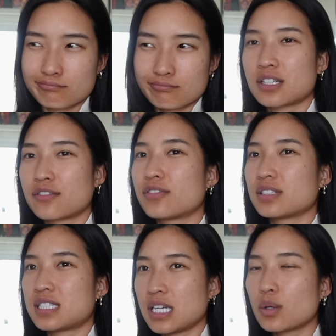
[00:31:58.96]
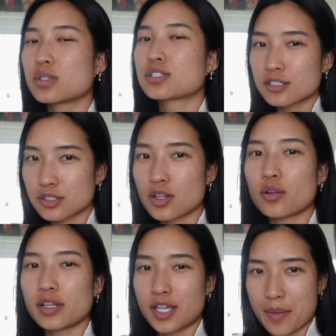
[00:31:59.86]
mm, the fatigue was
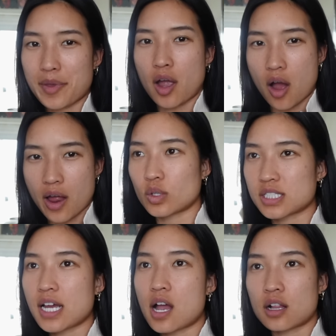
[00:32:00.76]
slowly coming on. Once I got